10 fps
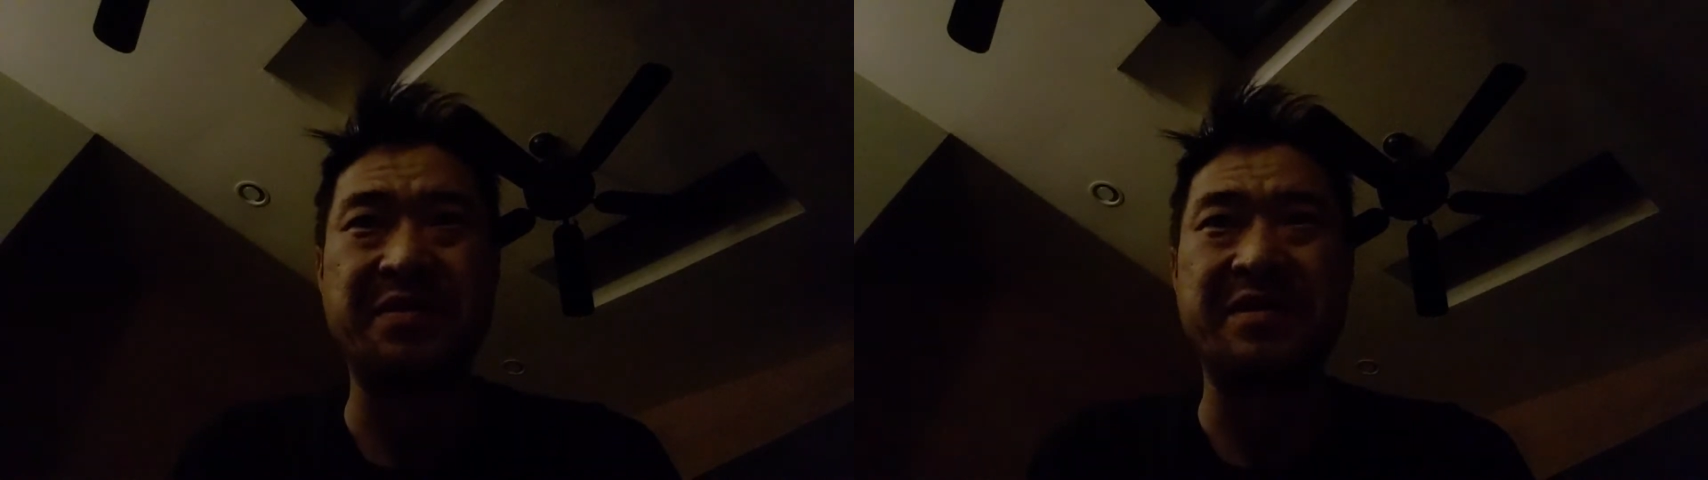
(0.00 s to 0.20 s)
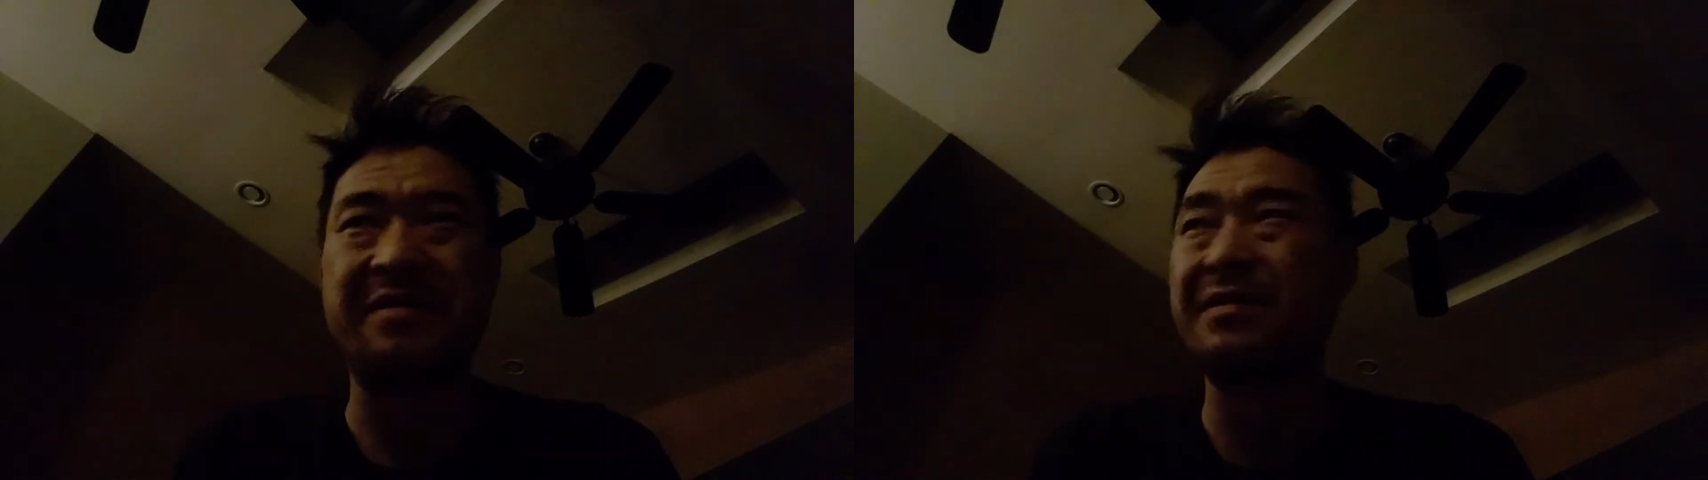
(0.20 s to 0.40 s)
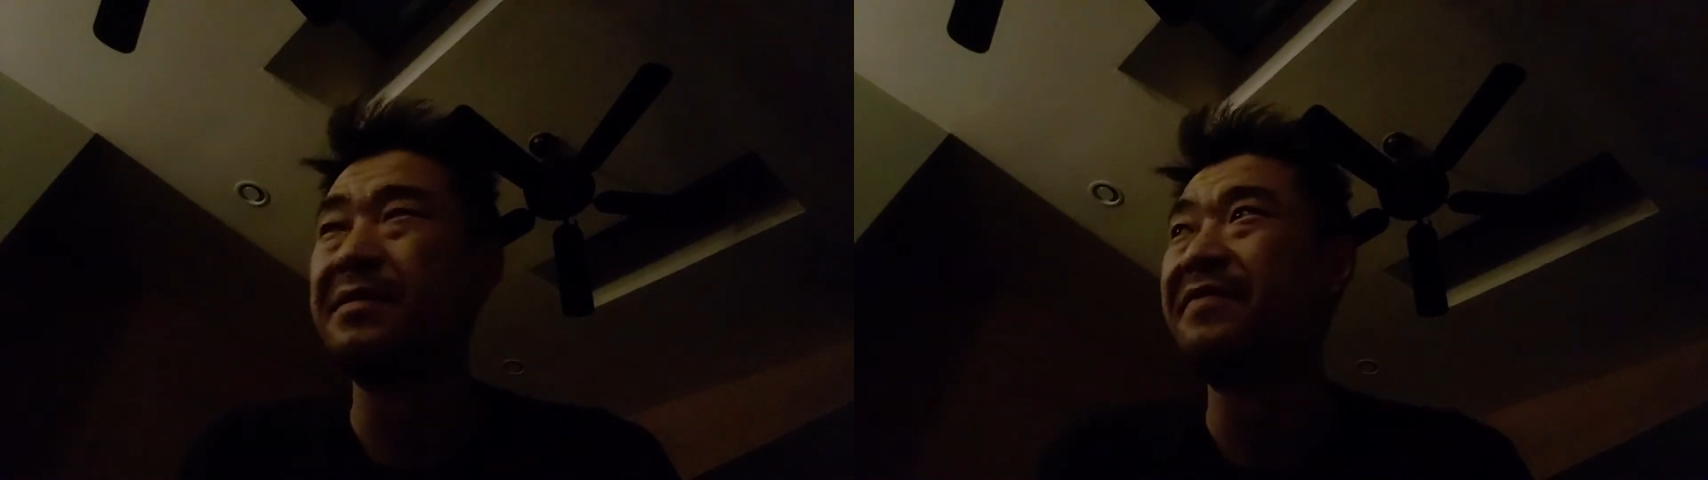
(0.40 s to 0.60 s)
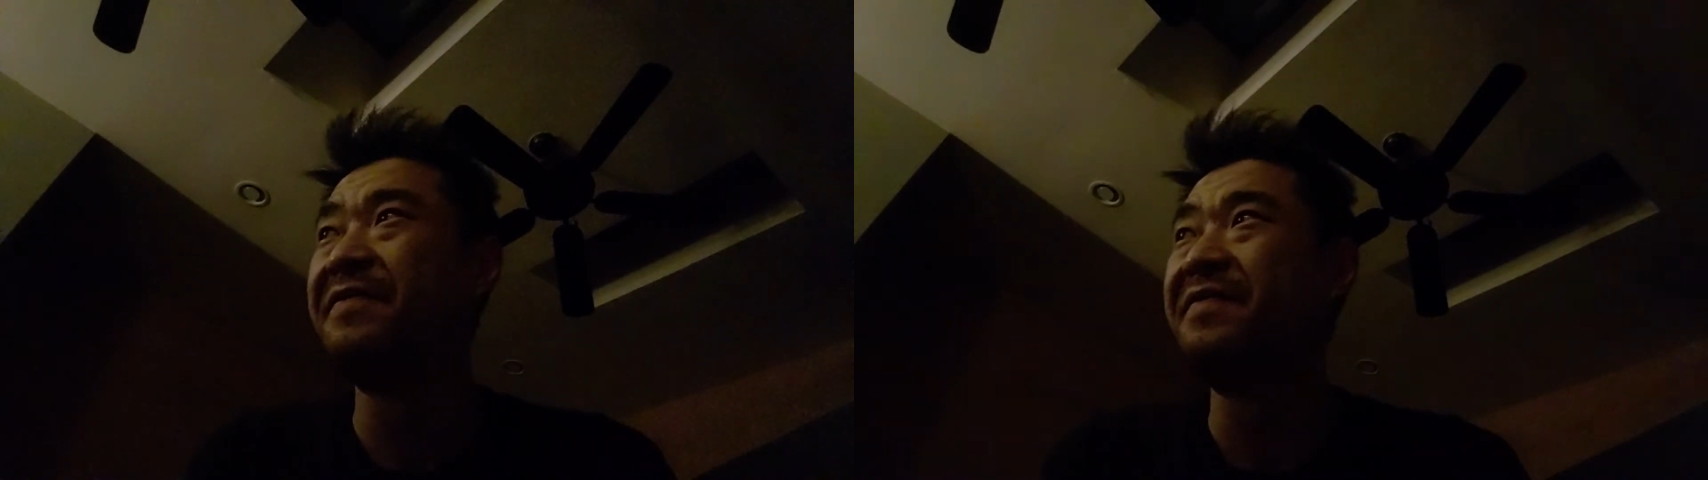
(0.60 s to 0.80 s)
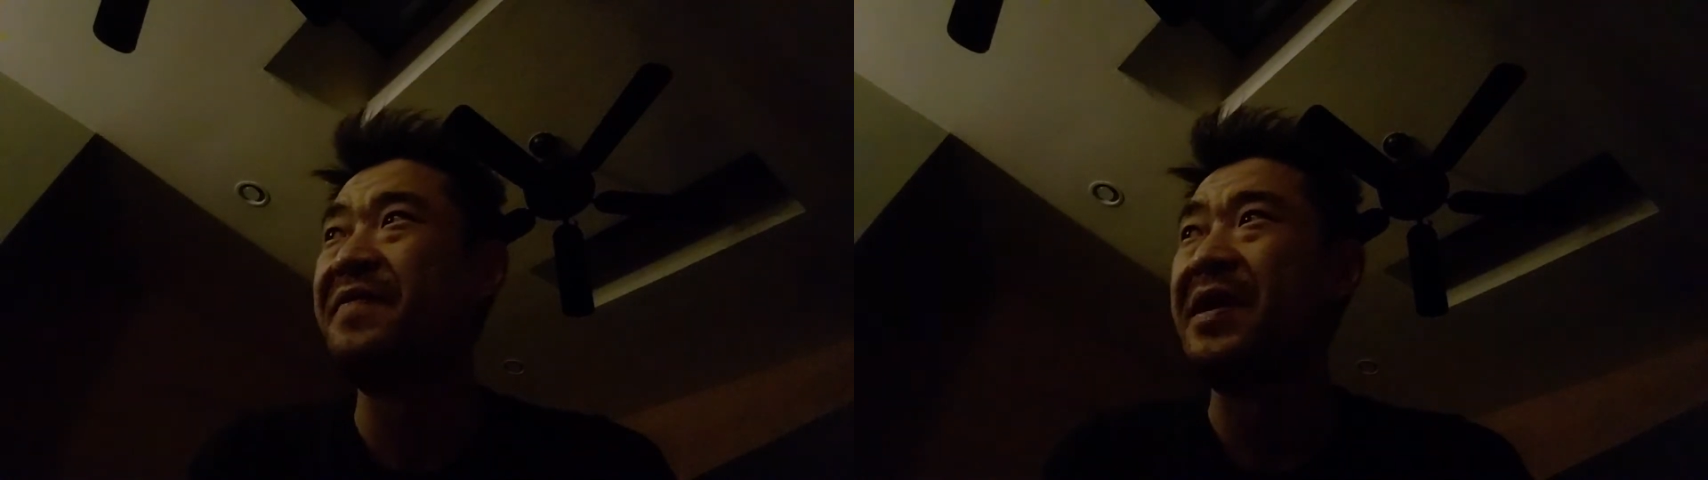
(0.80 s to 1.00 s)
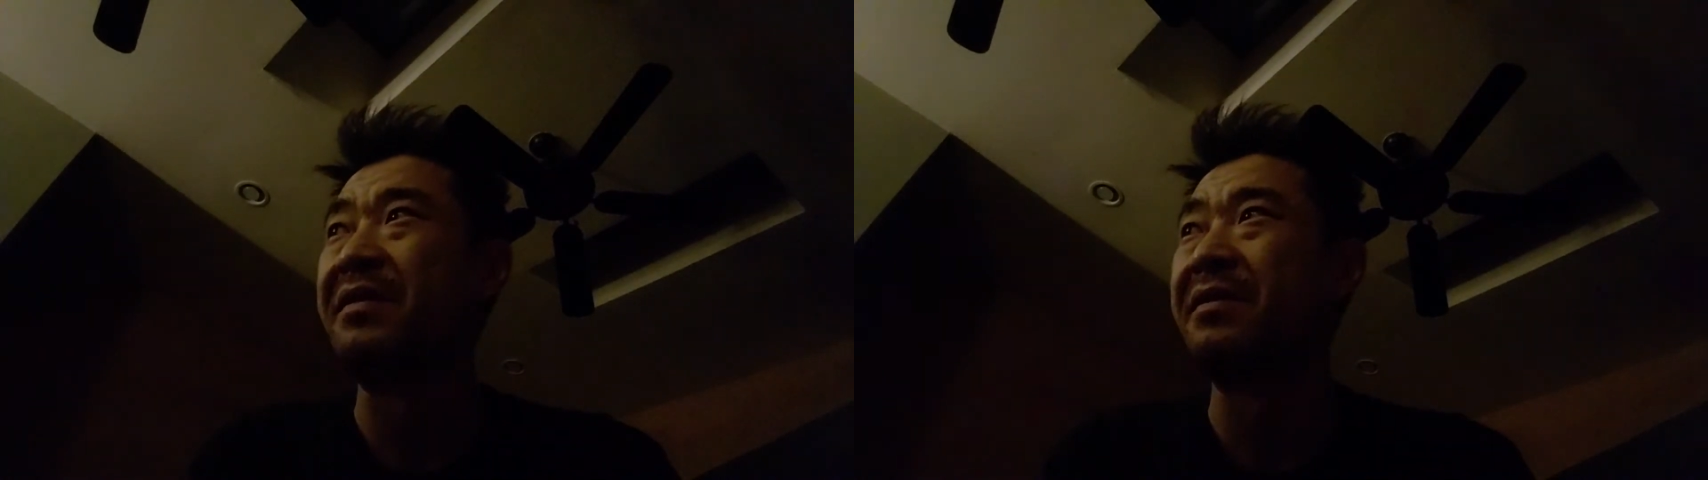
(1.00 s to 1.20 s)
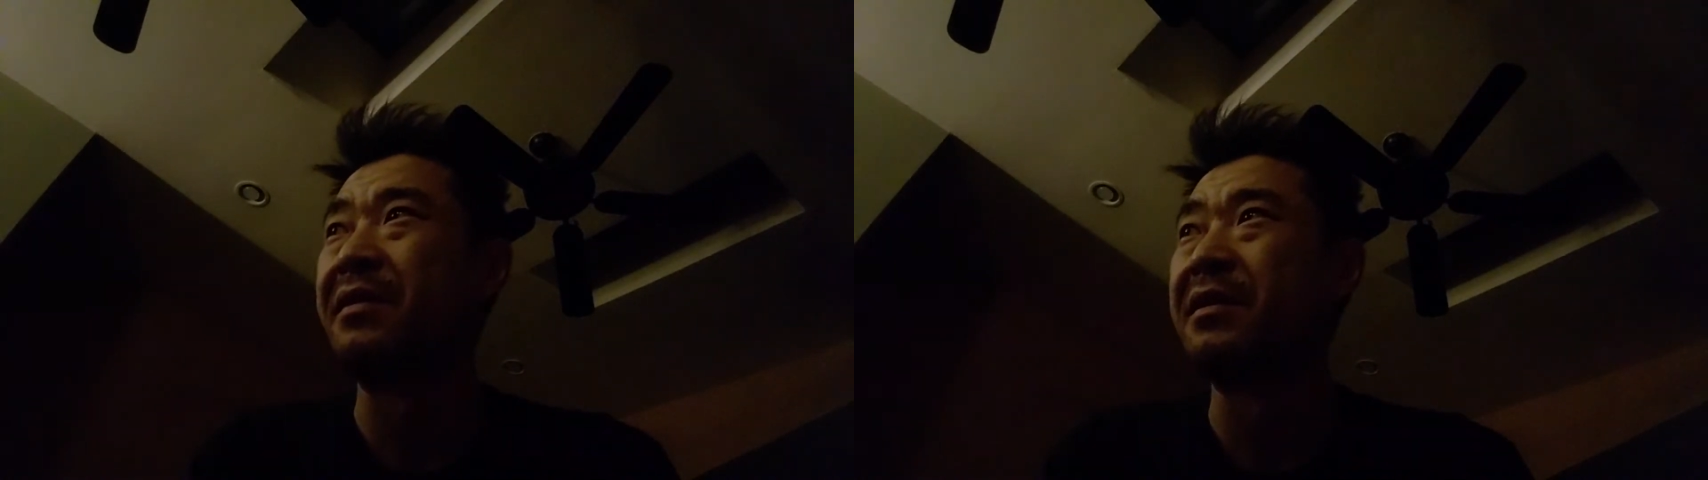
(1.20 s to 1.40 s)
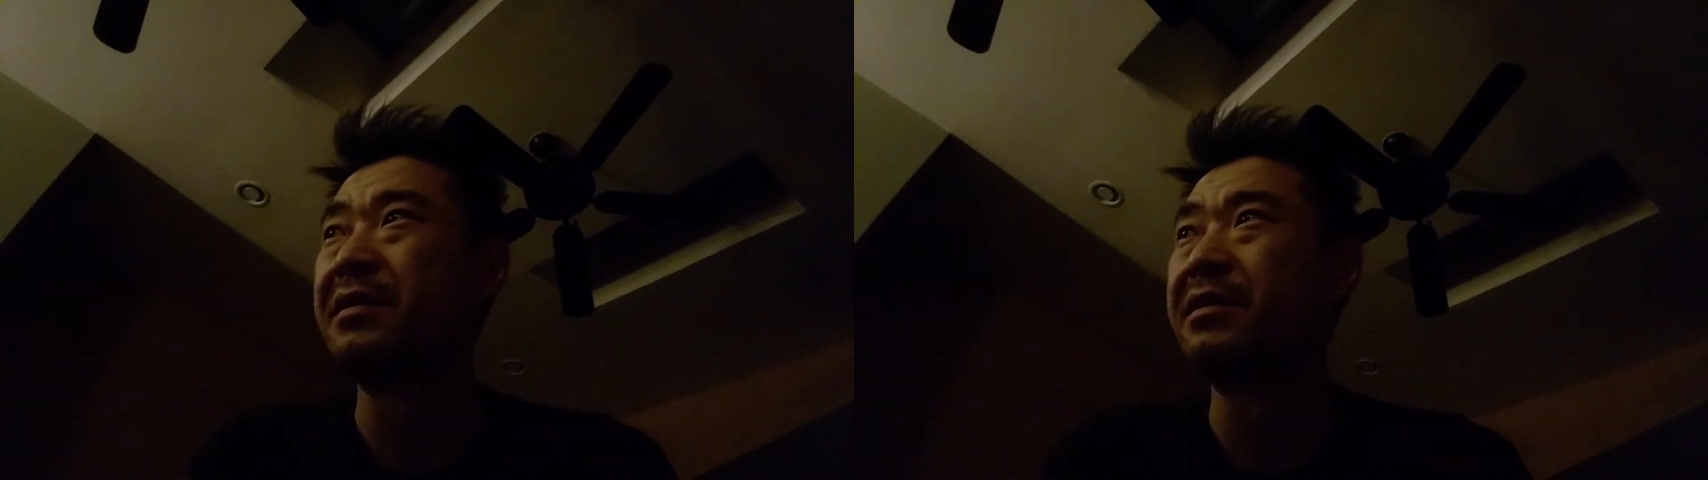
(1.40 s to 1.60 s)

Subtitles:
the fear